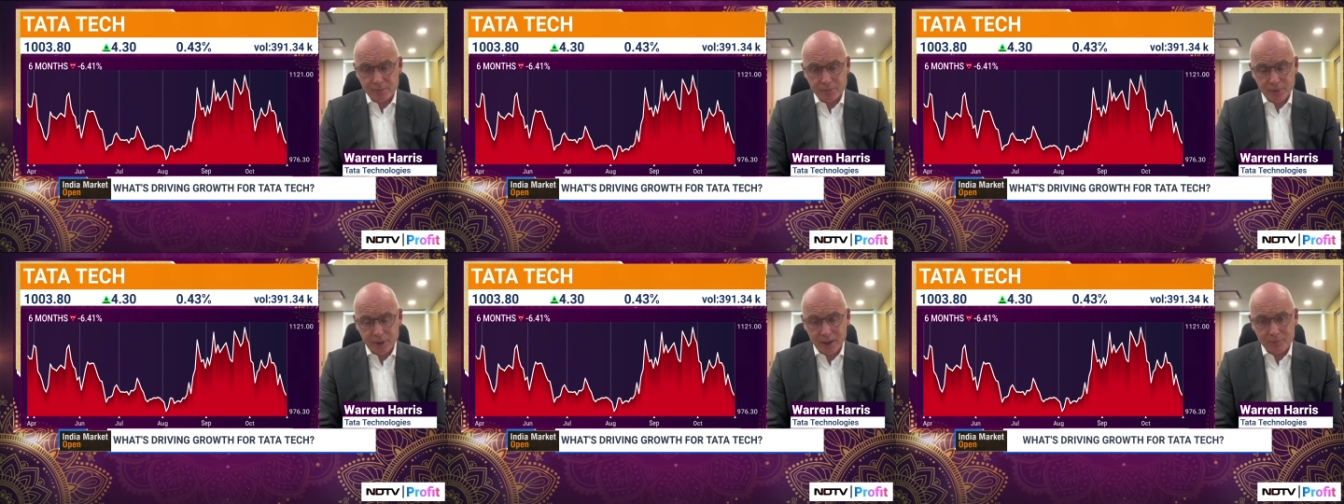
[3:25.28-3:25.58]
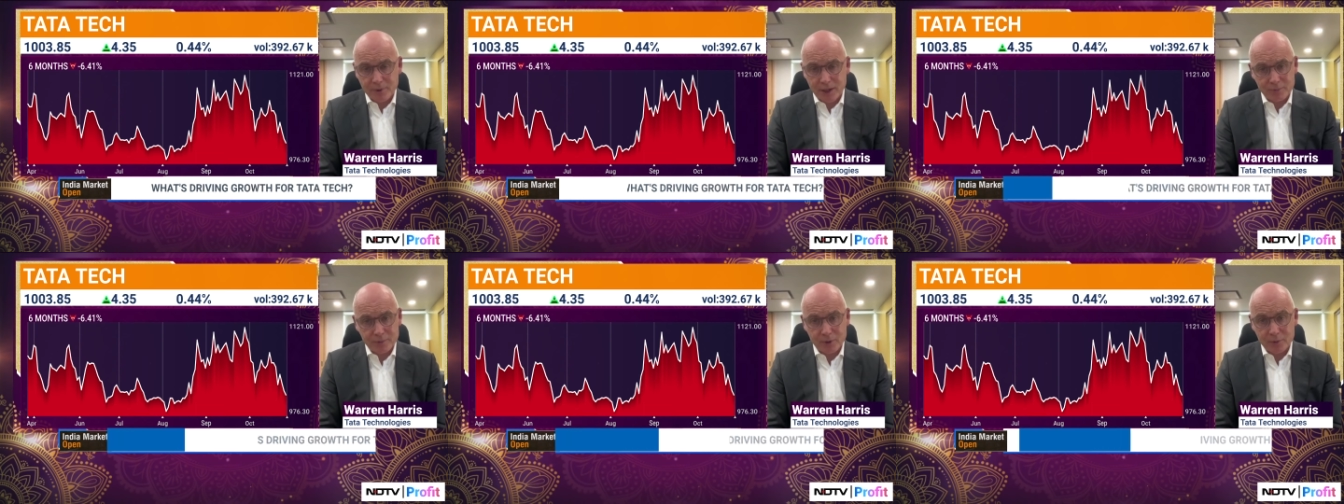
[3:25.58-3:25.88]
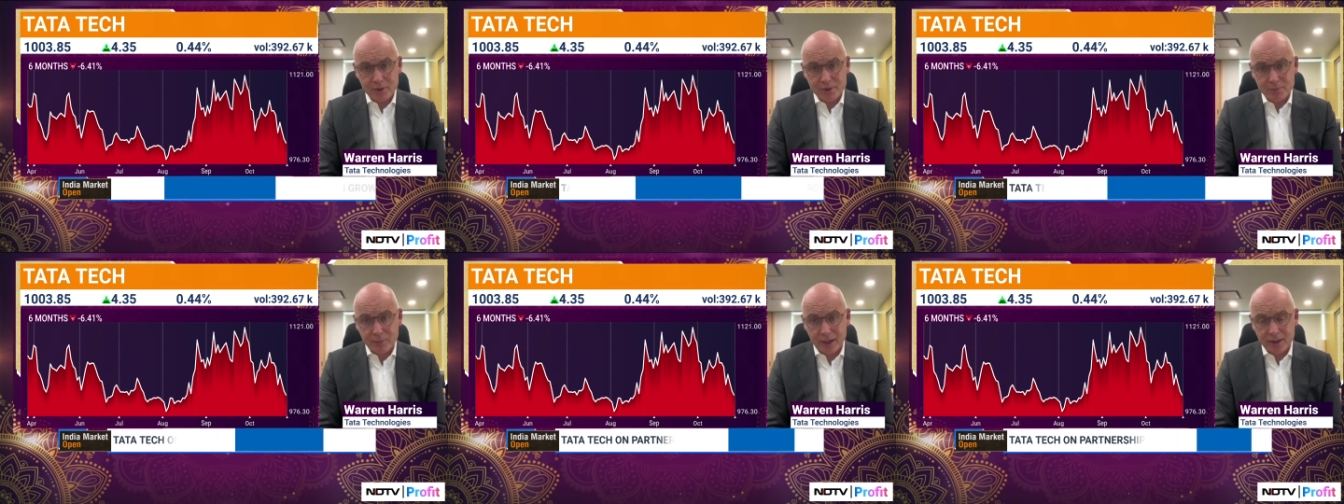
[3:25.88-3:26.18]

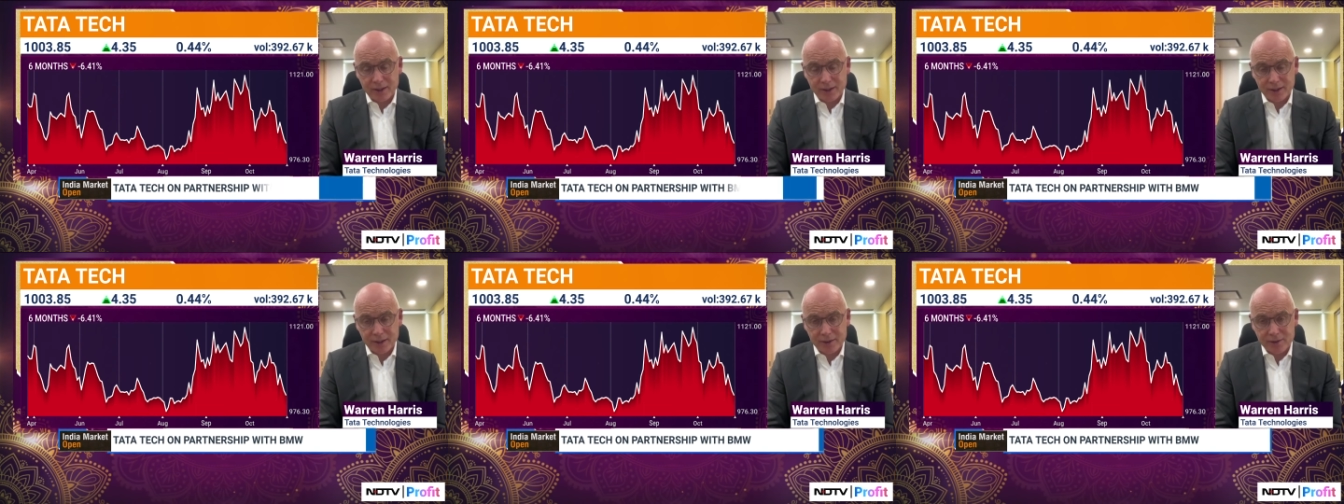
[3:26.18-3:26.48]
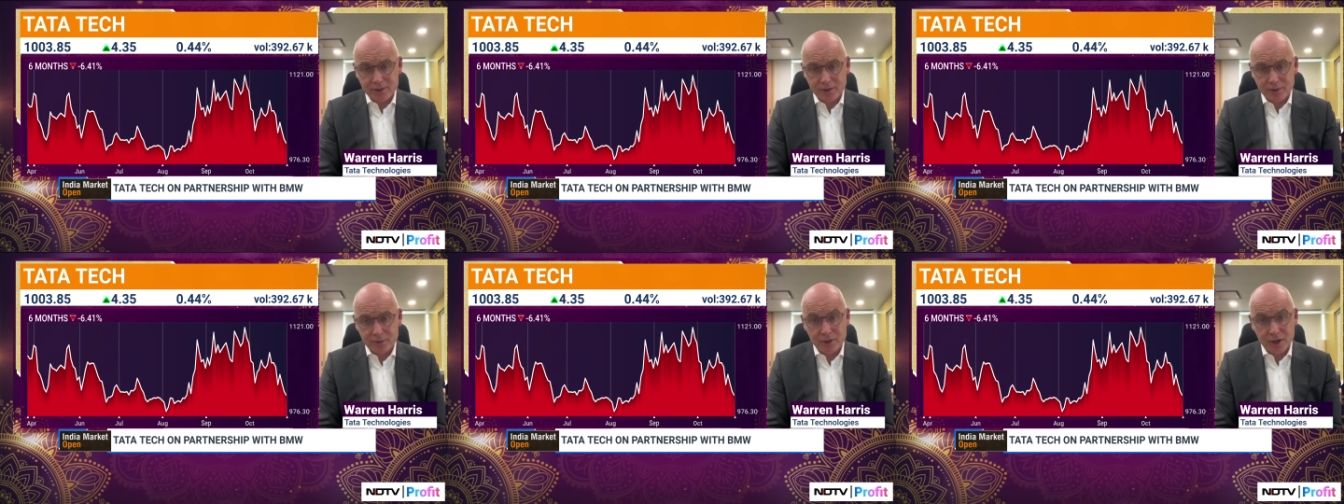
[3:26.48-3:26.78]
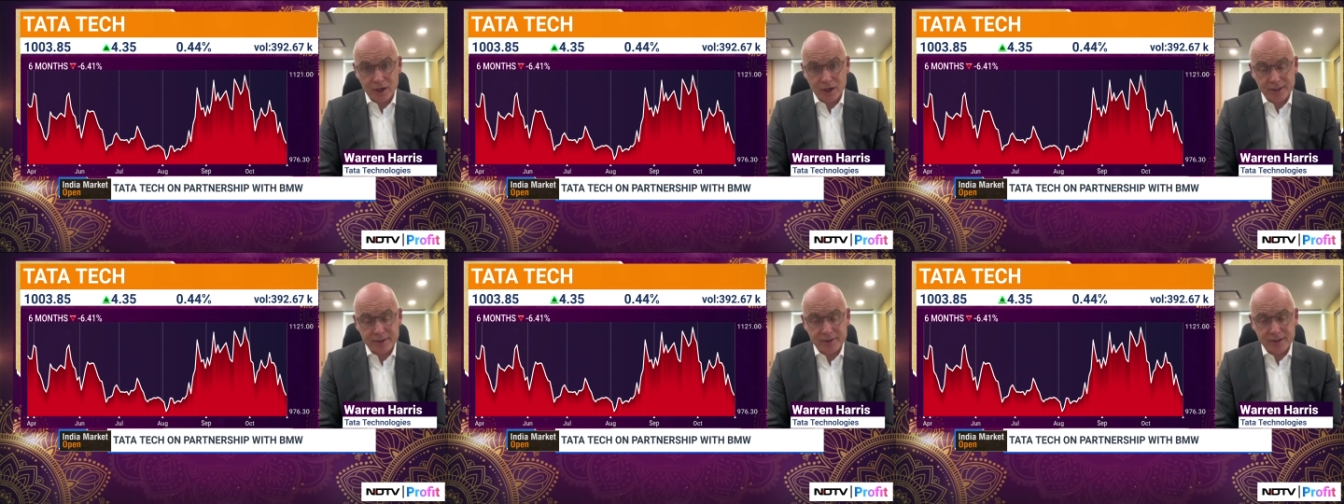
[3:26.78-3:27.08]
BMW is making to
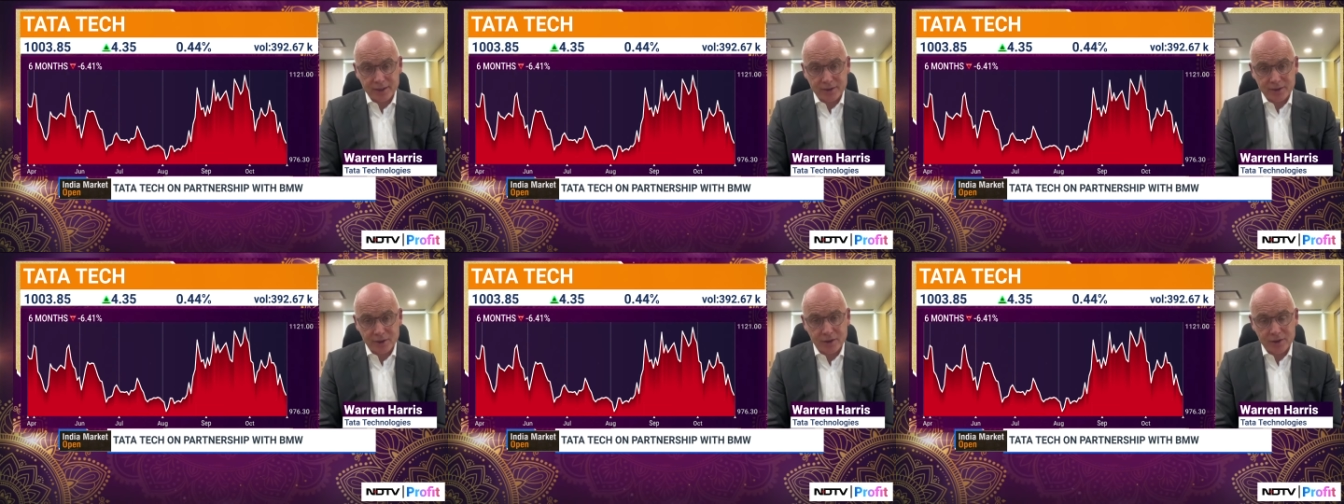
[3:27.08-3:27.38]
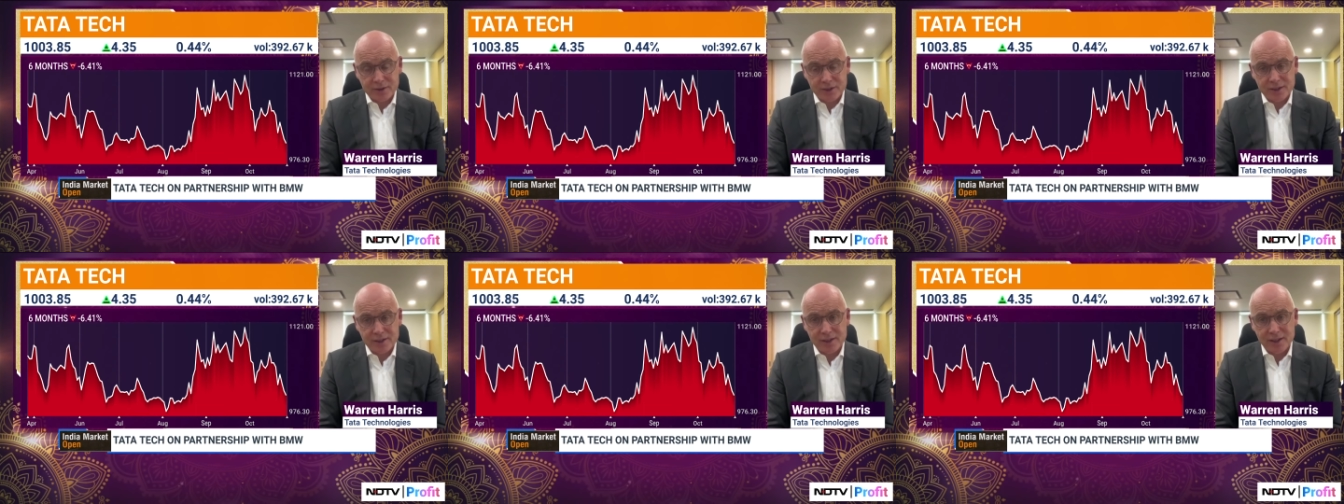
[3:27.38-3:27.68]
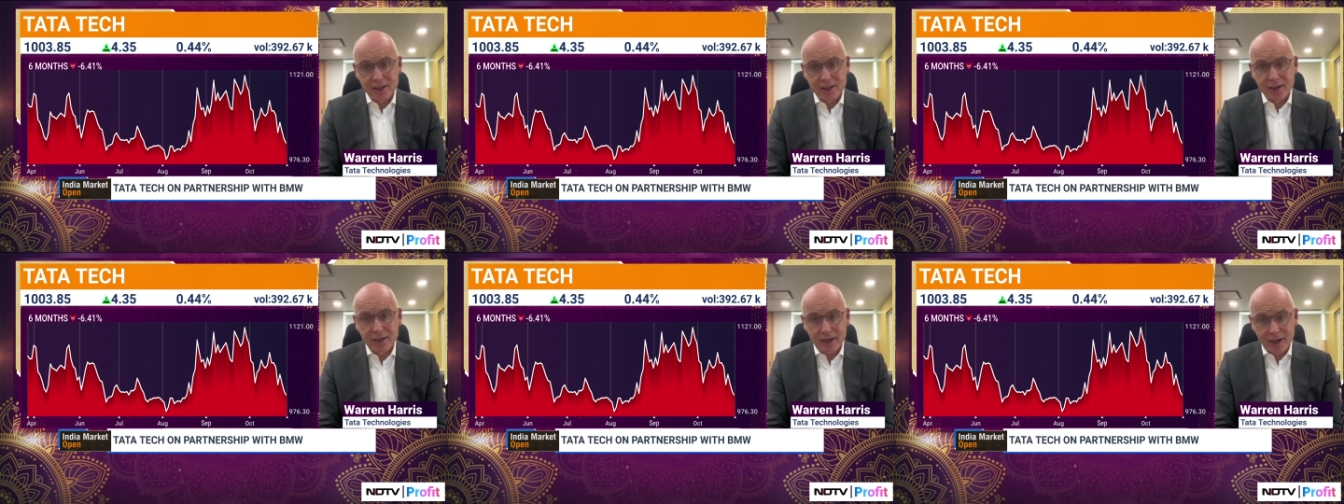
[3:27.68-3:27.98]
Tata Technologies
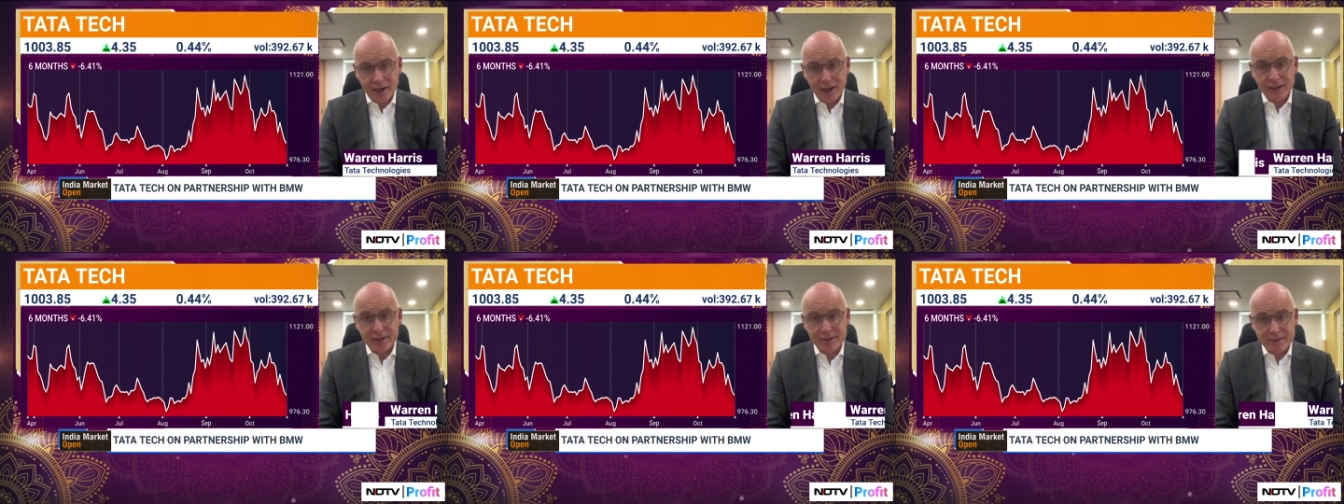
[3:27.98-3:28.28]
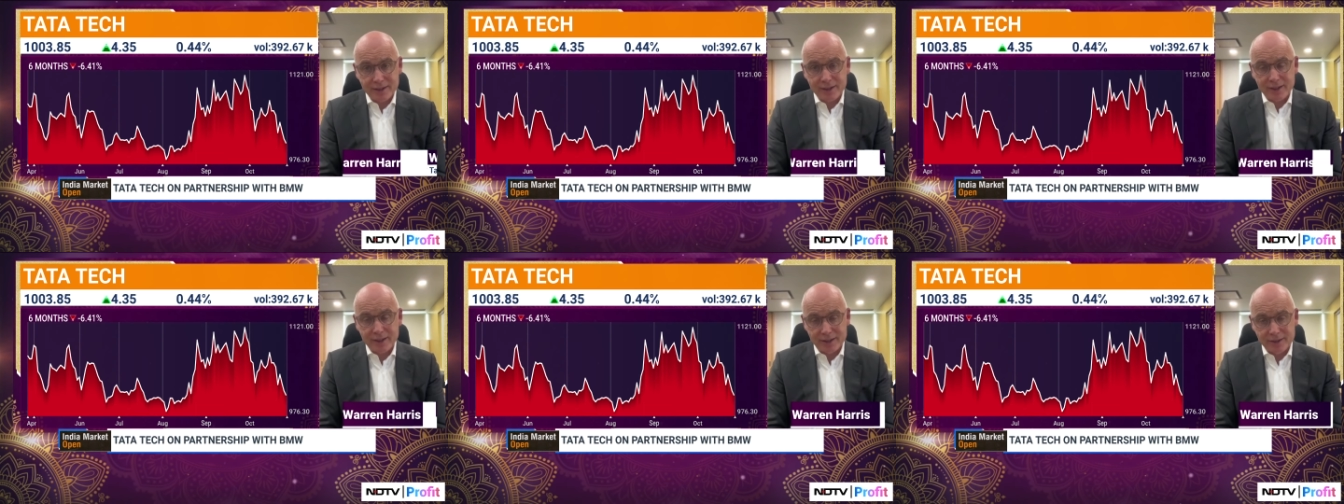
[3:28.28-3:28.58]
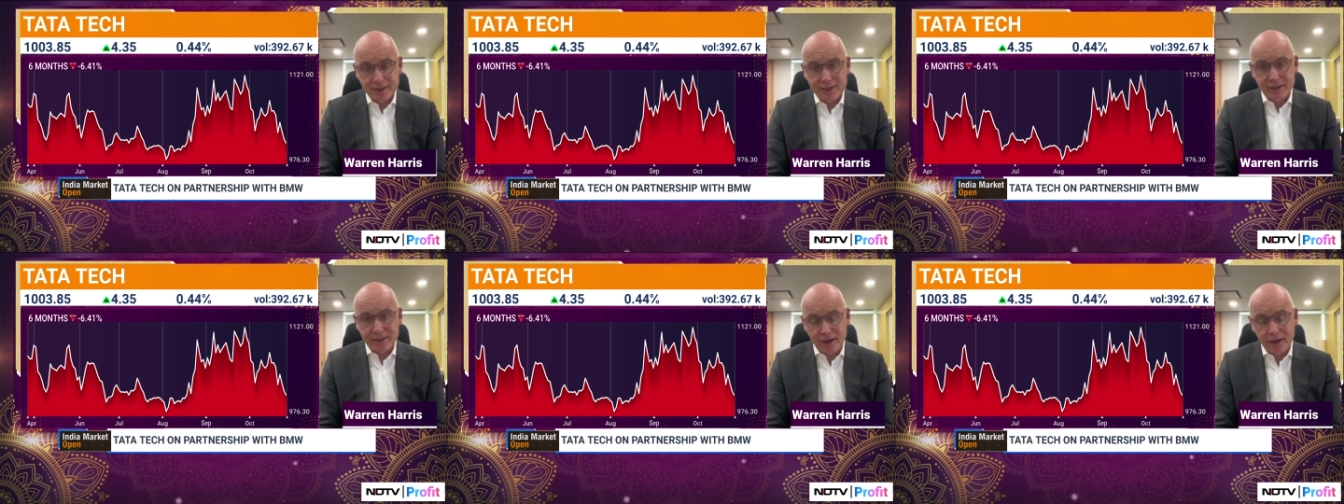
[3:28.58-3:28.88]
and to
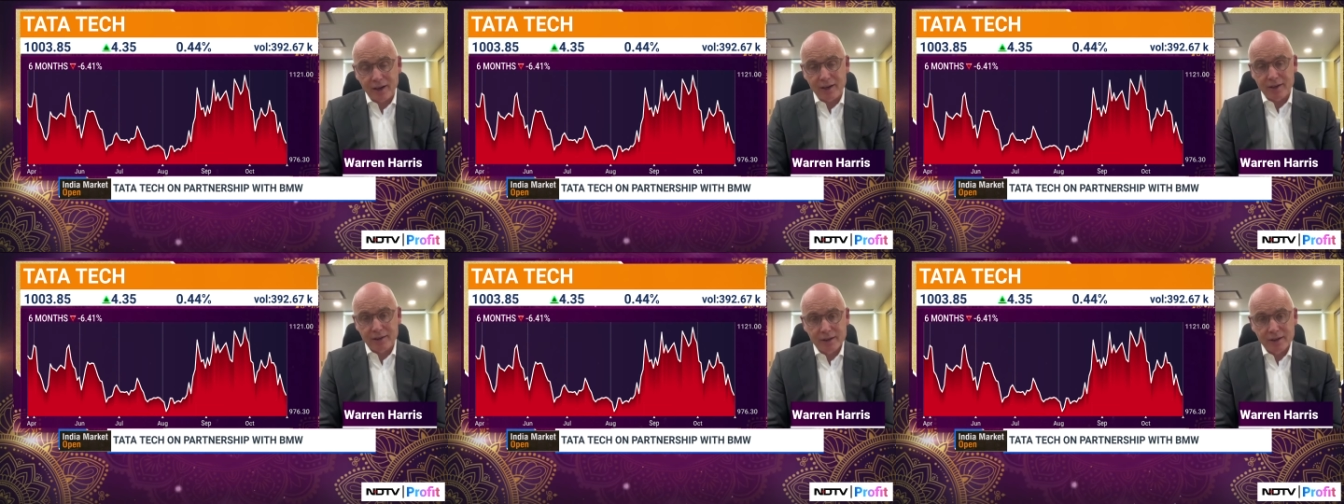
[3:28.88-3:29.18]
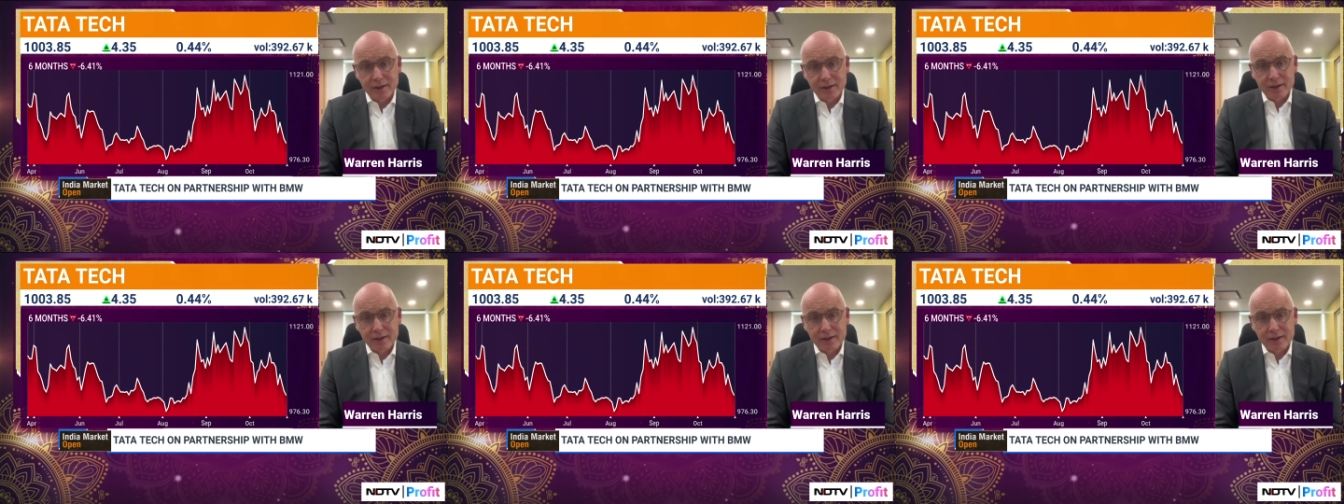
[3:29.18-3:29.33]
India.